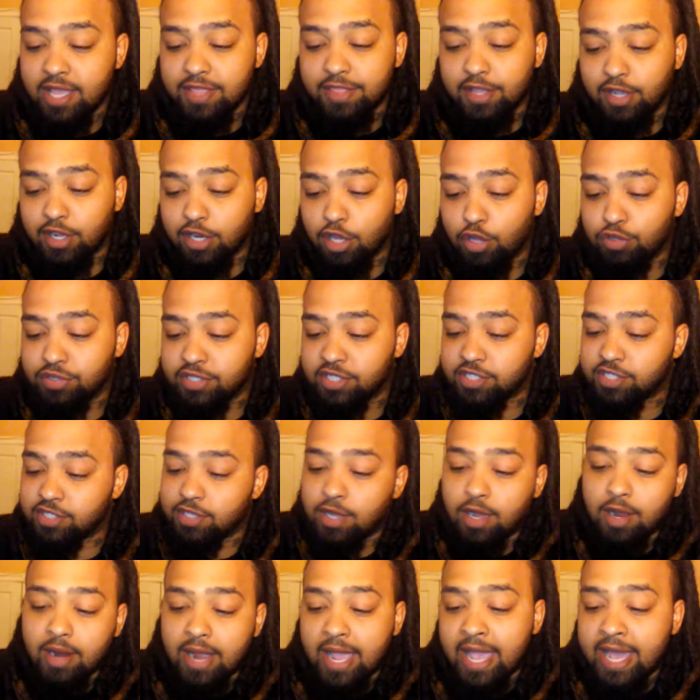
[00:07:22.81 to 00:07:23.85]
the closest
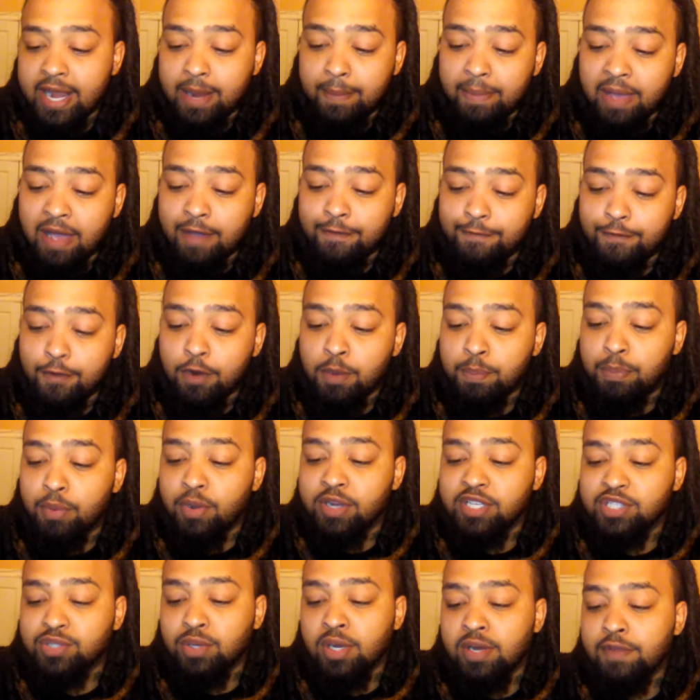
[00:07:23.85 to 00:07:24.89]
star at about
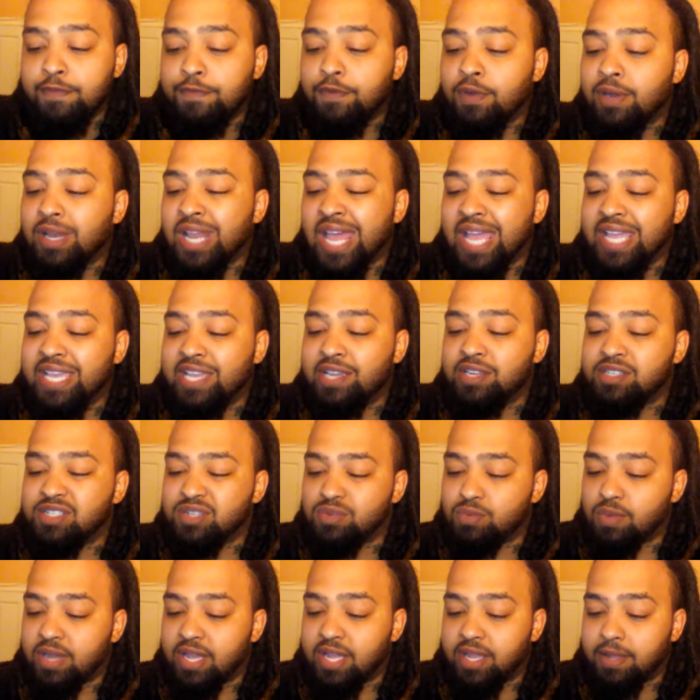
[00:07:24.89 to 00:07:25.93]
4.24 light years
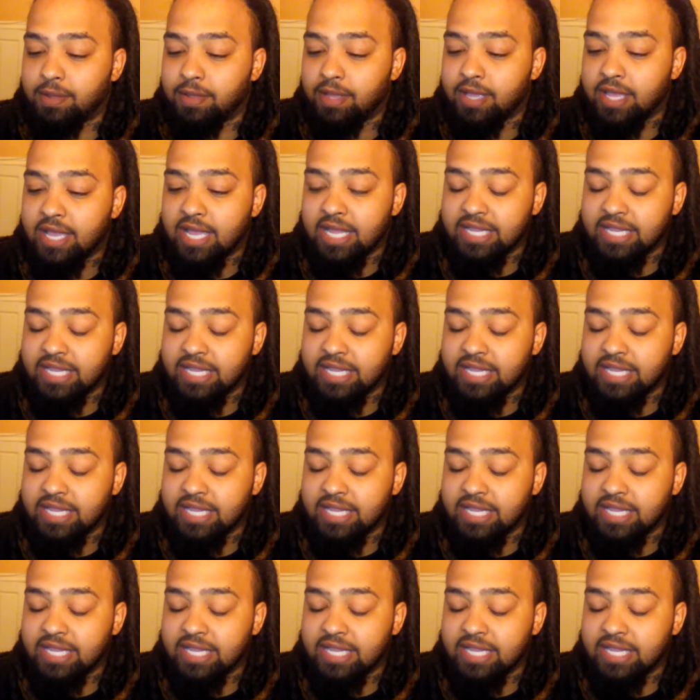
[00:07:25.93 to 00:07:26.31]
away.